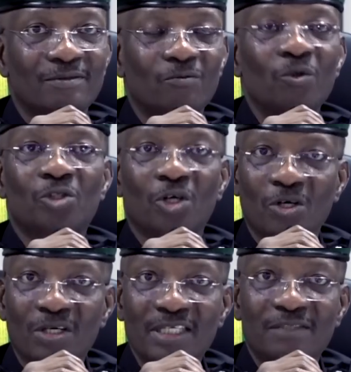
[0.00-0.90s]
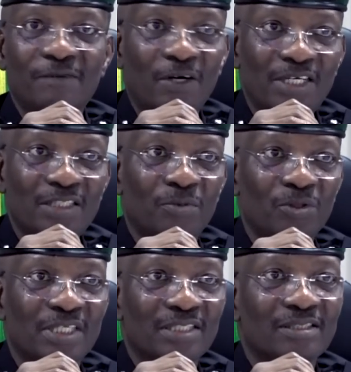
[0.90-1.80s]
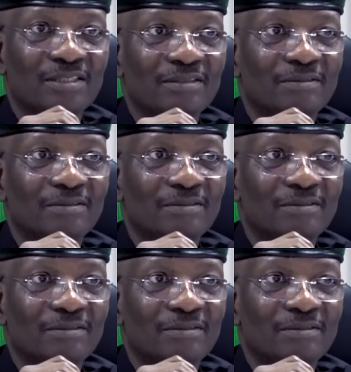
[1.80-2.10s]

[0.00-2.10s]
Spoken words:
would tolerate violent protest.